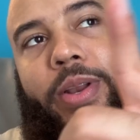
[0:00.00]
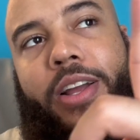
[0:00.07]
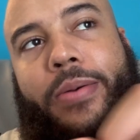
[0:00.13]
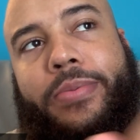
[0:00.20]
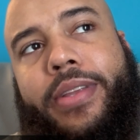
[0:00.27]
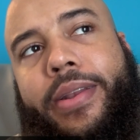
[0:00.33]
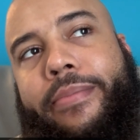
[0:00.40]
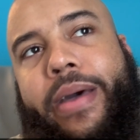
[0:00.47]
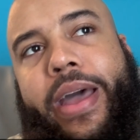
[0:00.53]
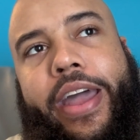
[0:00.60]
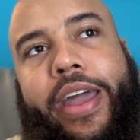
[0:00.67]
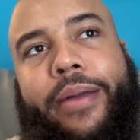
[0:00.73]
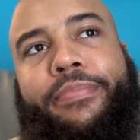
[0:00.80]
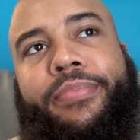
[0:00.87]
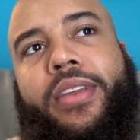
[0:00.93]
comes to the
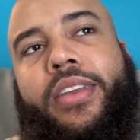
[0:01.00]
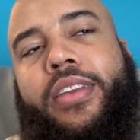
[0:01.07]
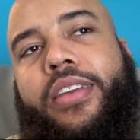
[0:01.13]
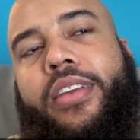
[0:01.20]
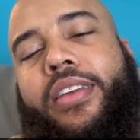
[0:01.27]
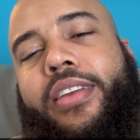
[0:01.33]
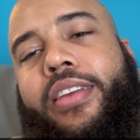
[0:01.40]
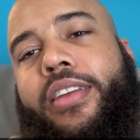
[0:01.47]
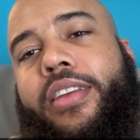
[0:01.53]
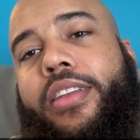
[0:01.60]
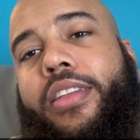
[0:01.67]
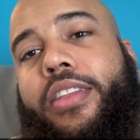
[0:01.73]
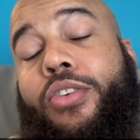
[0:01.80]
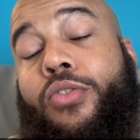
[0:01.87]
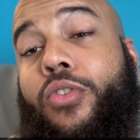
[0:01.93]
bad,
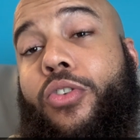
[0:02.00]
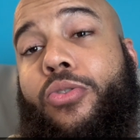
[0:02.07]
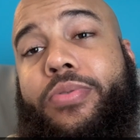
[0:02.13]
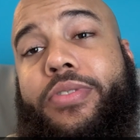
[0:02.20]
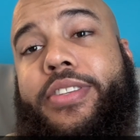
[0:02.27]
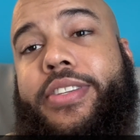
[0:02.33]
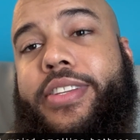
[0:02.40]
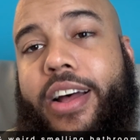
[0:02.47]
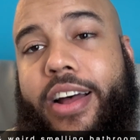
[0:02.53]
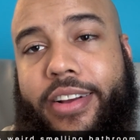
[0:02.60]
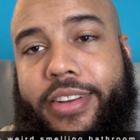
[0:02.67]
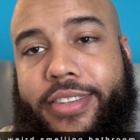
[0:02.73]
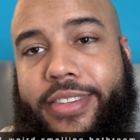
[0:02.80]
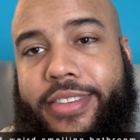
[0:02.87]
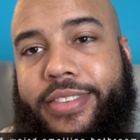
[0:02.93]
the room
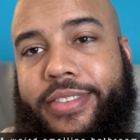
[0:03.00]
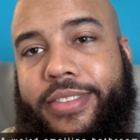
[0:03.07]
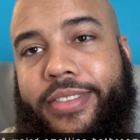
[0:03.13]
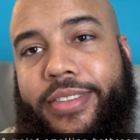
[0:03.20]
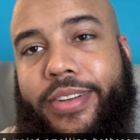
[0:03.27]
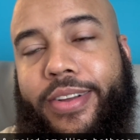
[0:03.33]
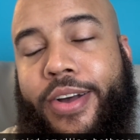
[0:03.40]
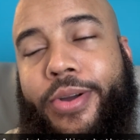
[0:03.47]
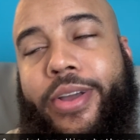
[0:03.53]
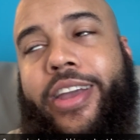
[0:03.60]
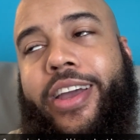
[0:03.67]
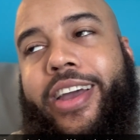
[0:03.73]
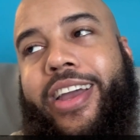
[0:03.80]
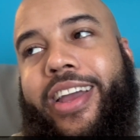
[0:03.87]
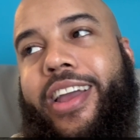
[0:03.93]
sucks,
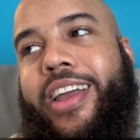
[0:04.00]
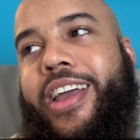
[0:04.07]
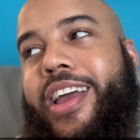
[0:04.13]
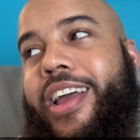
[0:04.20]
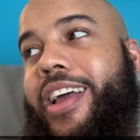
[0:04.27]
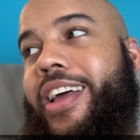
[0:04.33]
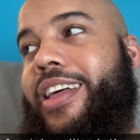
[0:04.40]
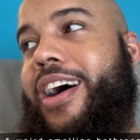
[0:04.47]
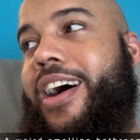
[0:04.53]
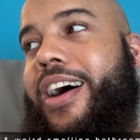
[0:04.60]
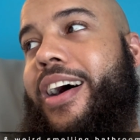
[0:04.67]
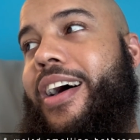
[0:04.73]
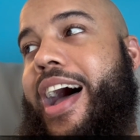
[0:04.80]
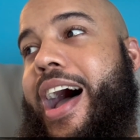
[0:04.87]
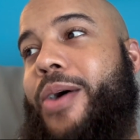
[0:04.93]
okay?
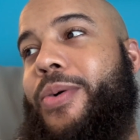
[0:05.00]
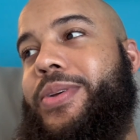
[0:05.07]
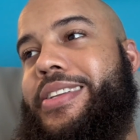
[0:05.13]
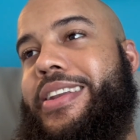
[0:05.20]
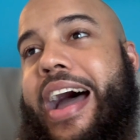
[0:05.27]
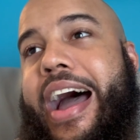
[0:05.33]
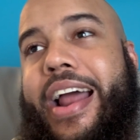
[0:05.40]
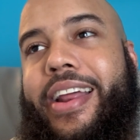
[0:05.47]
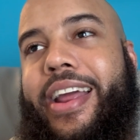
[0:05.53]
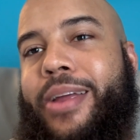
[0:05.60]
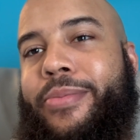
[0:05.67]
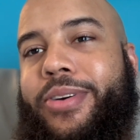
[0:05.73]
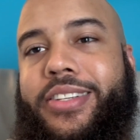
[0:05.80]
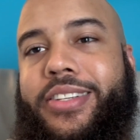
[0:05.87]
I was not able to